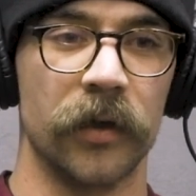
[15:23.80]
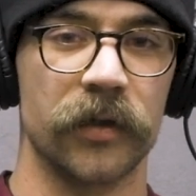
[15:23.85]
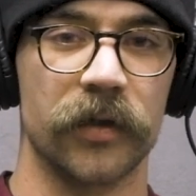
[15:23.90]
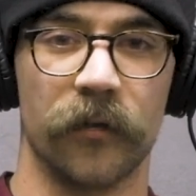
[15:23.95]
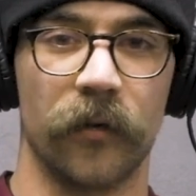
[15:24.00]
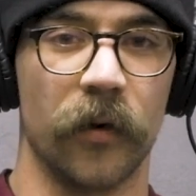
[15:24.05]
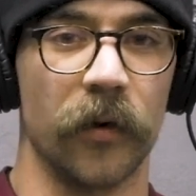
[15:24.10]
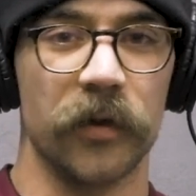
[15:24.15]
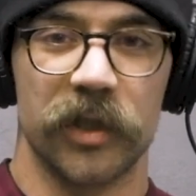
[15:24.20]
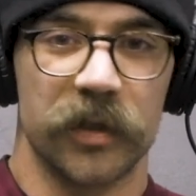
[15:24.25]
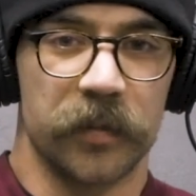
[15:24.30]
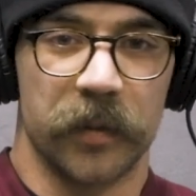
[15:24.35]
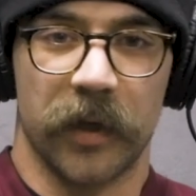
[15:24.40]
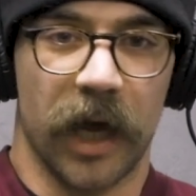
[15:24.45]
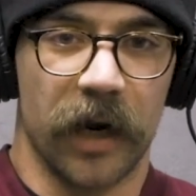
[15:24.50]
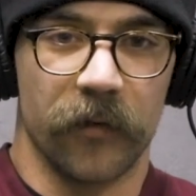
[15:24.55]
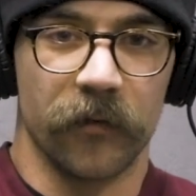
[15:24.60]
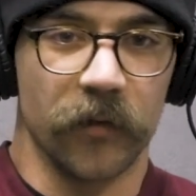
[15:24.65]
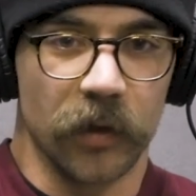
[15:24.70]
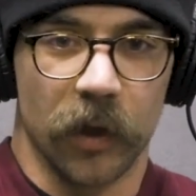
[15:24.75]
So I've always just been
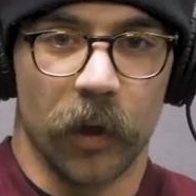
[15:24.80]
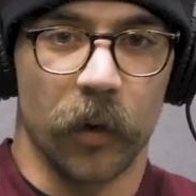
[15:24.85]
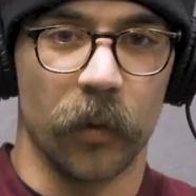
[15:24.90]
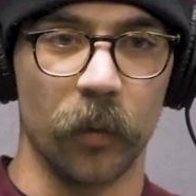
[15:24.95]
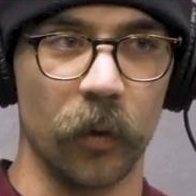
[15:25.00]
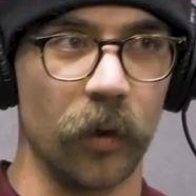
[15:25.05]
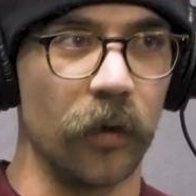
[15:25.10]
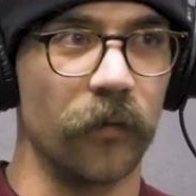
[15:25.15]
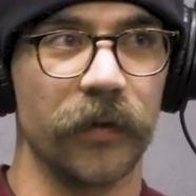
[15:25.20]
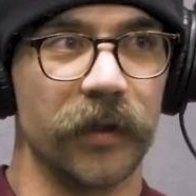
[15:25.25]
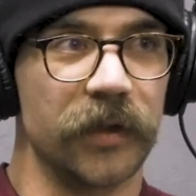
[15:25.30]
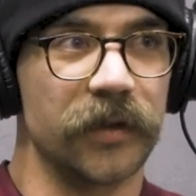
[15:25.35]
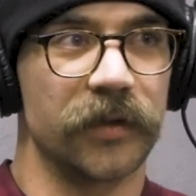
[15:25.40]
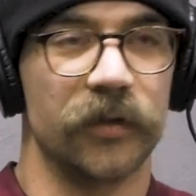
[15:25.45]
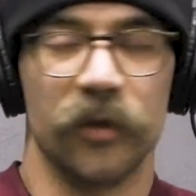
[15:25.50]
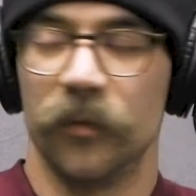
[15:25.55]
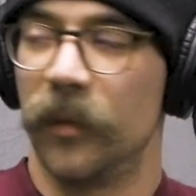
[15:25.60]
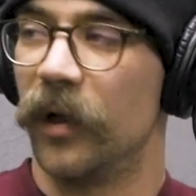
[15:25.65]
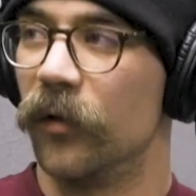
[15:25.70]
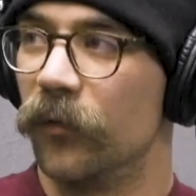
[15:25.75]
kind of a lone wolf. I just
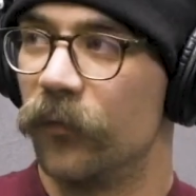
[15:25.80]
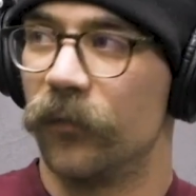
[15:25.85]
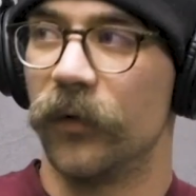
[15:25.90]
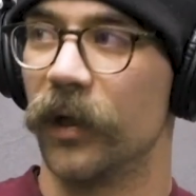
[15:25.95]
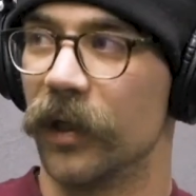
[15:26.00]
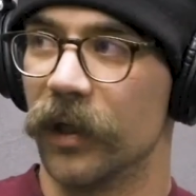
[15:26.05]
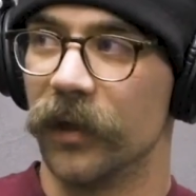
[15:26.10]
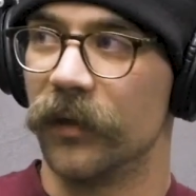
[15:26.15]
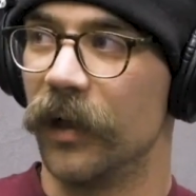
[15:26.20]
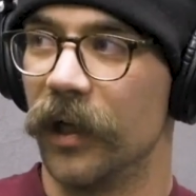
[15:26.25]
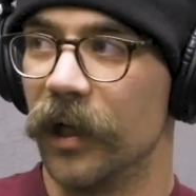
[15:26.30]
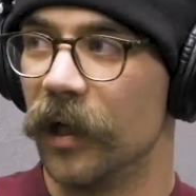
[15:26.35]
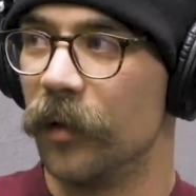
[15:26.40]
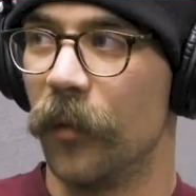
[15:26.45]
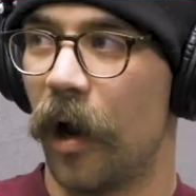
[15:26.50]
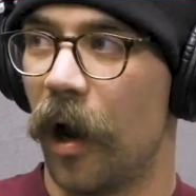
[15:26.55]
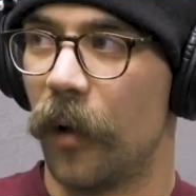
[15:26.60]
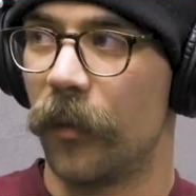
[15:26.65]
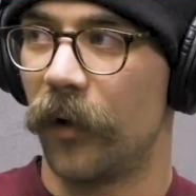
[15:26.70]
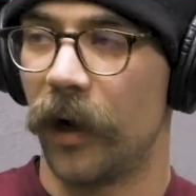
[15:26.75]
do my own fucking thing and
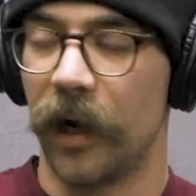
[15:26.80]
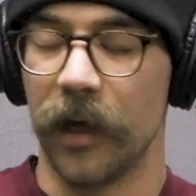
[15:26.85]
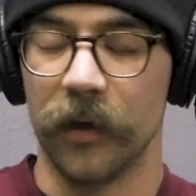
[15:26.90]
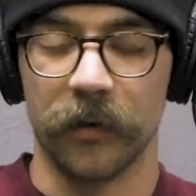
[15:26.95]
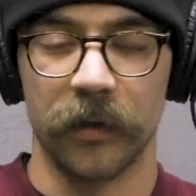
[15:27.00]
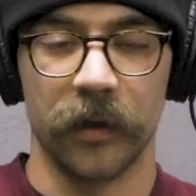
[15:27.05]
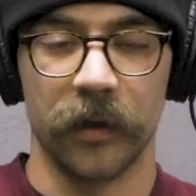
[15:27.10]
mob around.